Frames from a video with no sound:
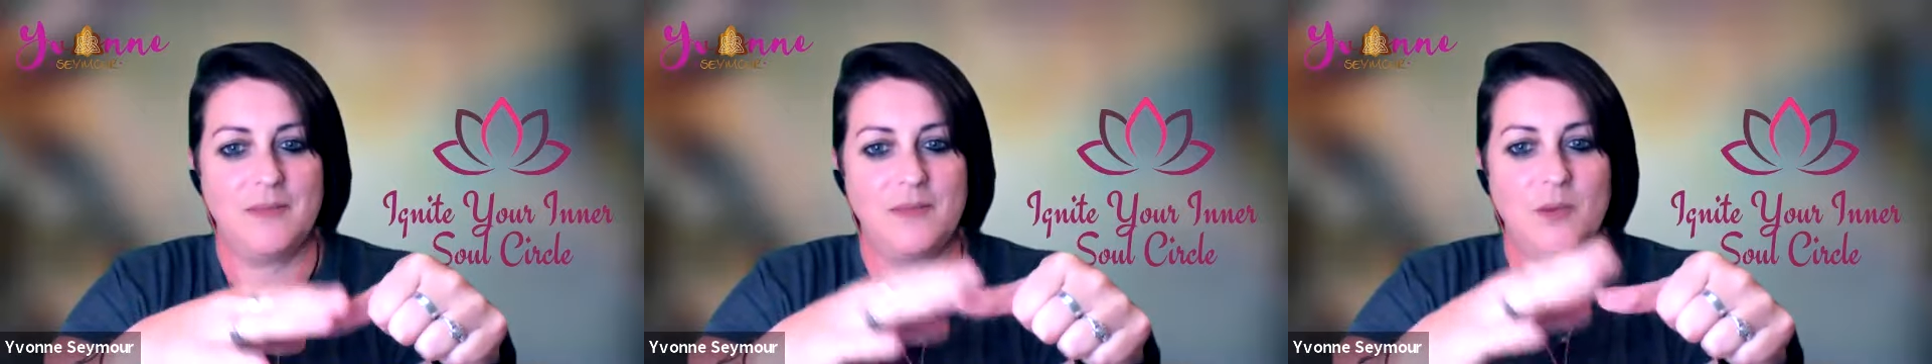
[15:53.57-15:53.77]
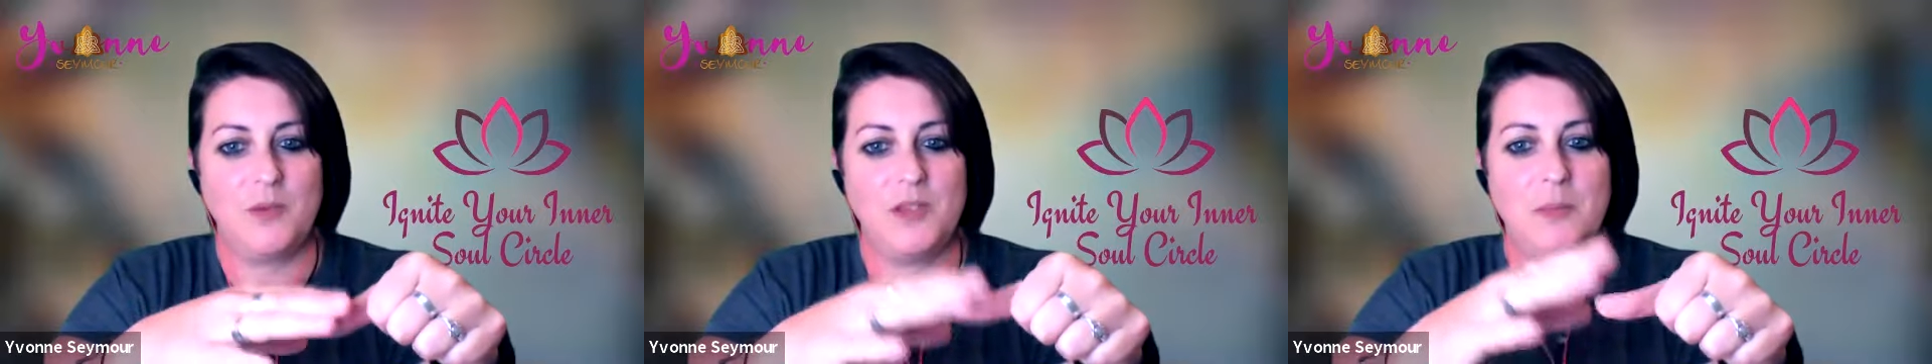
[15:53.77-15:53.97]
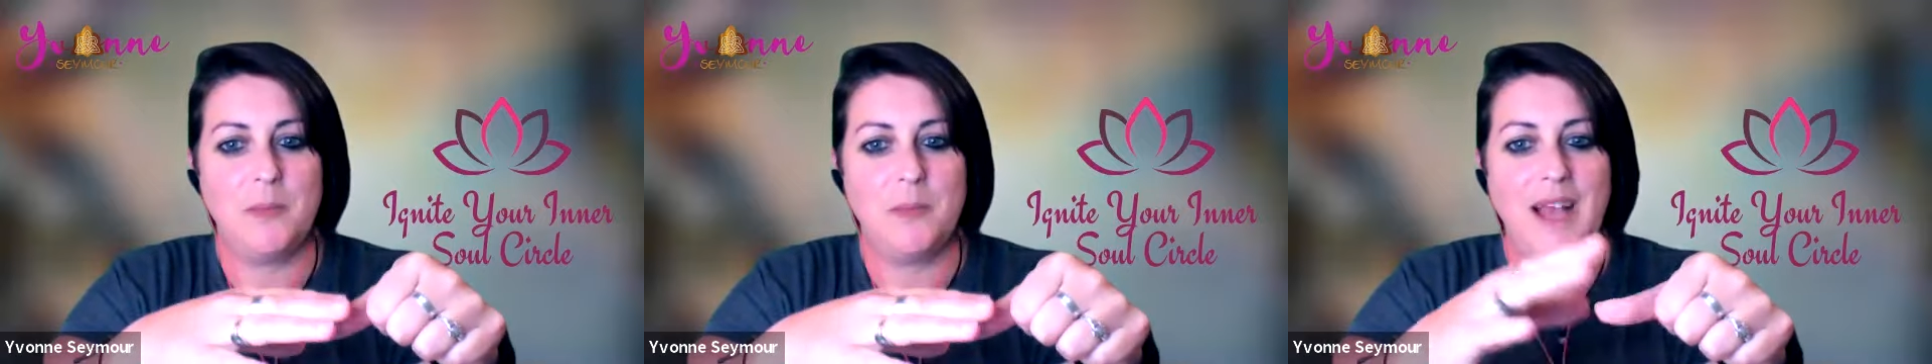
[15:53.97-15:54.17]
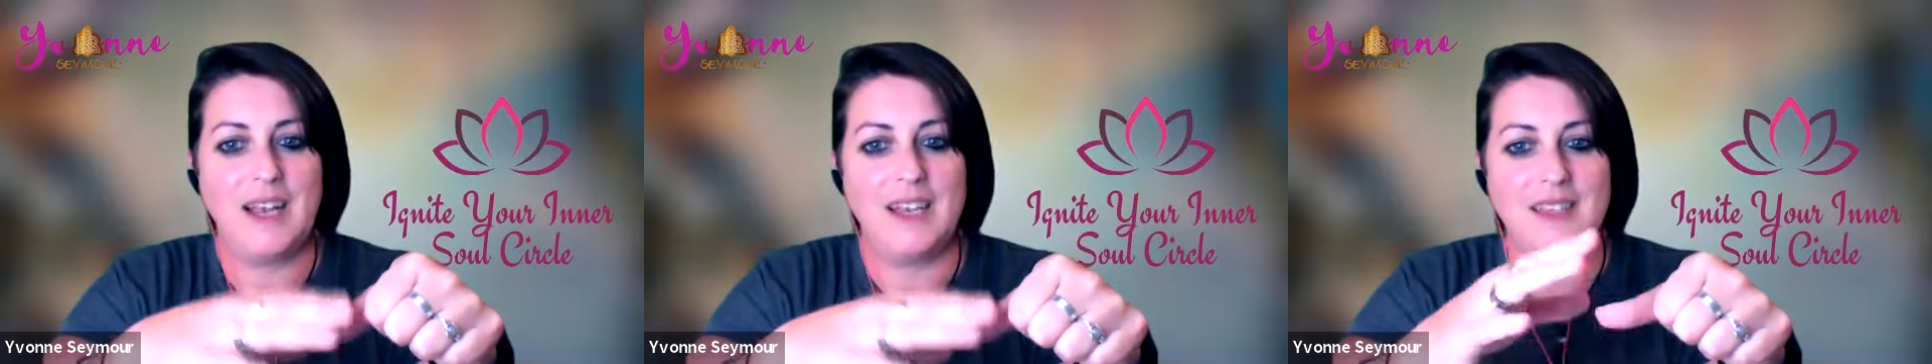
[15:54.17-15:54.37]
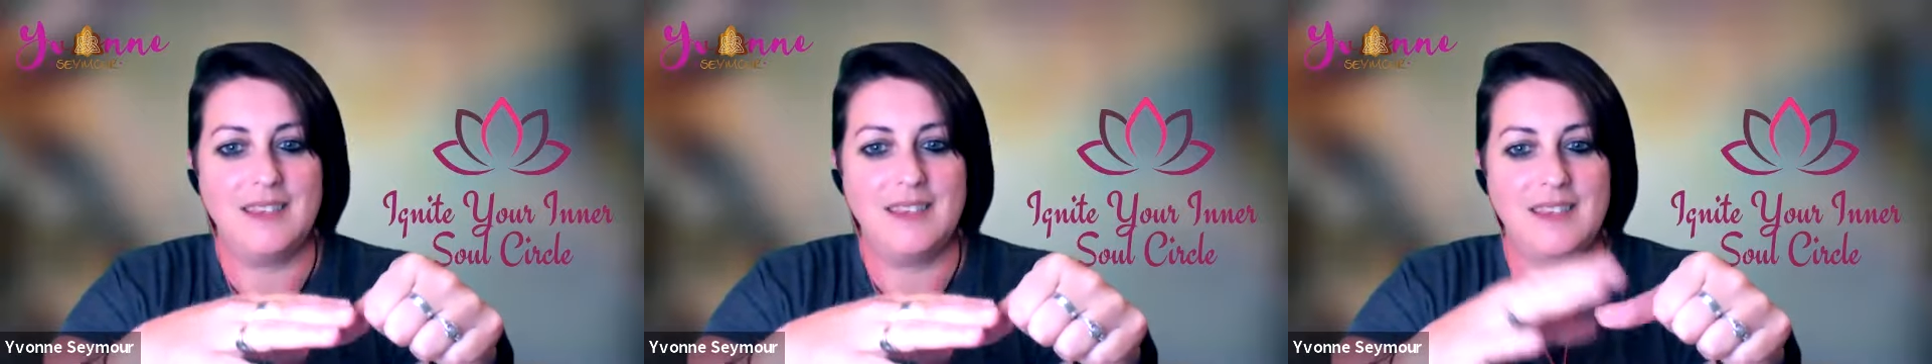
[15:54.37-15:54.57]
So when you
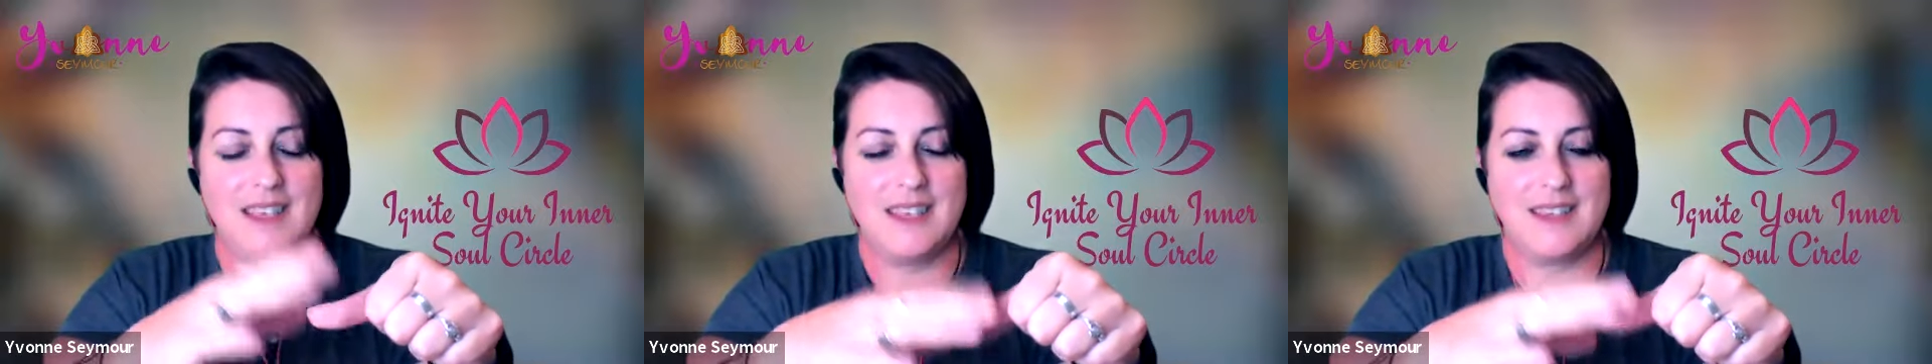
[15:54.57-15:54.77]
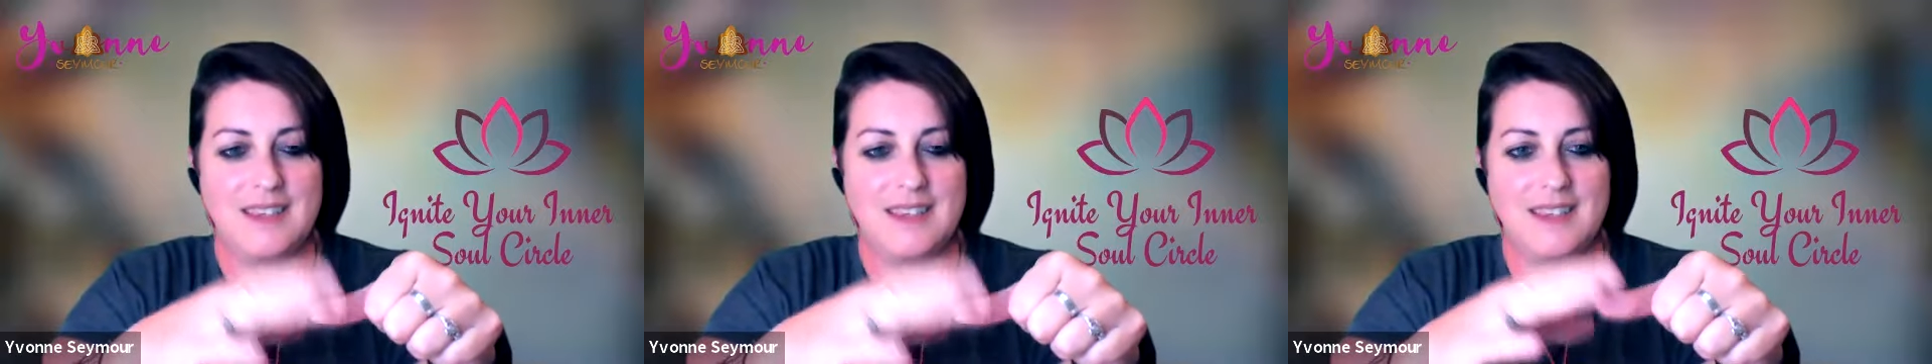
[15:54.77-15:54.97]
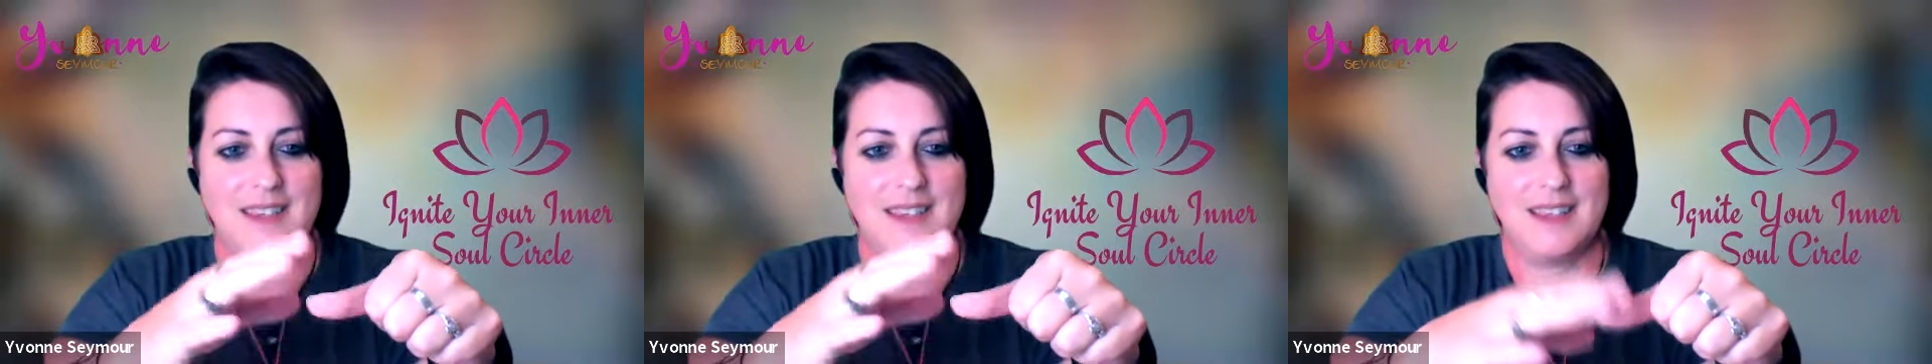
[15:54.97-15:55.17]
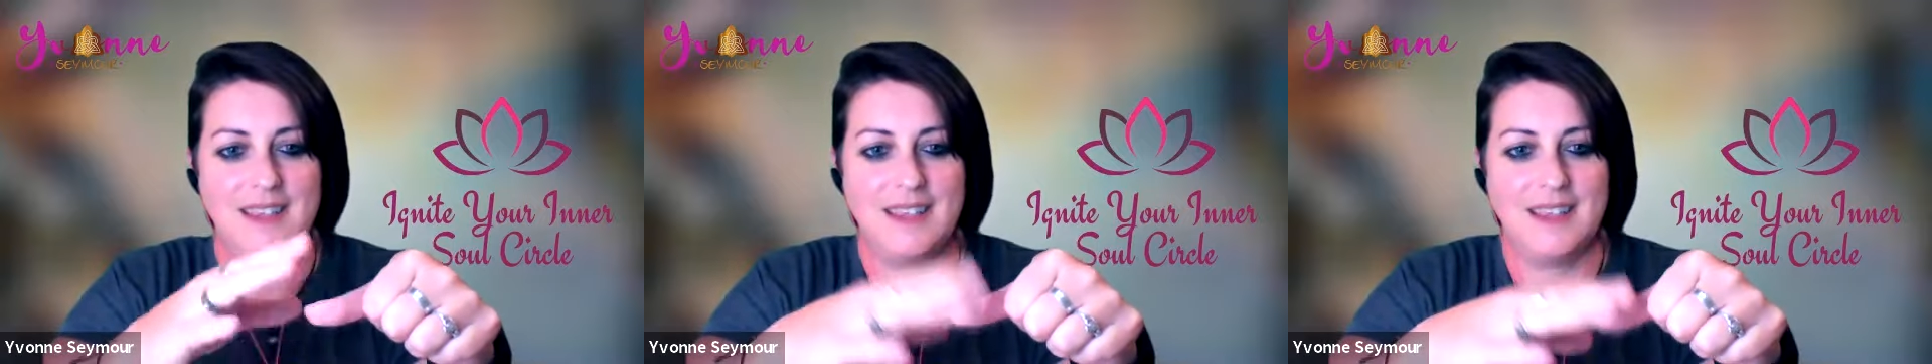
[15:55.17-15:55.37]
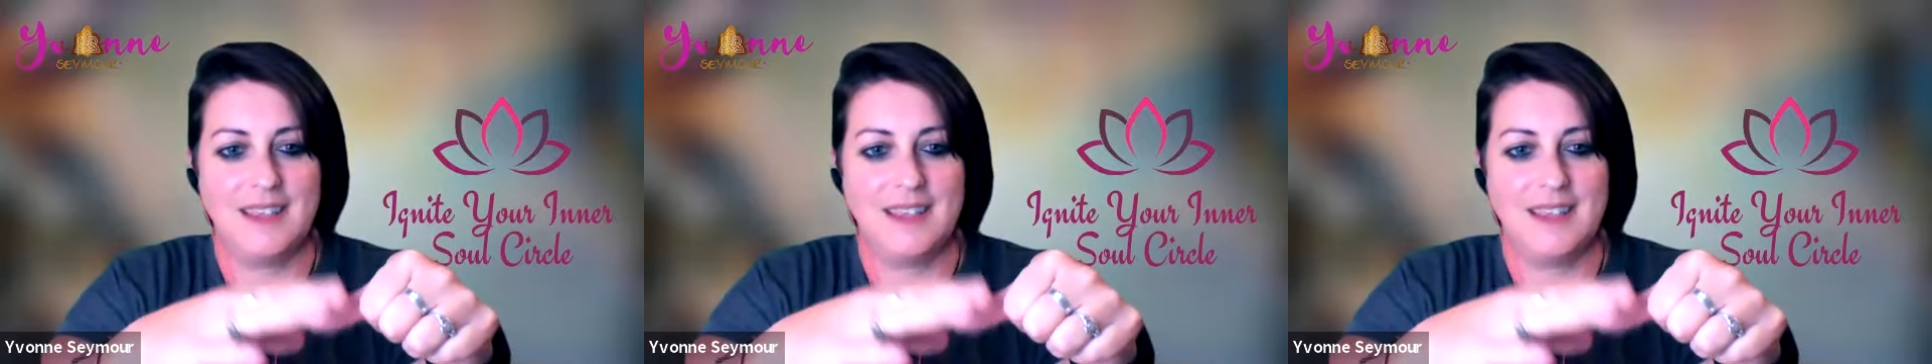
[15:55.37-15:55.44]
balance this,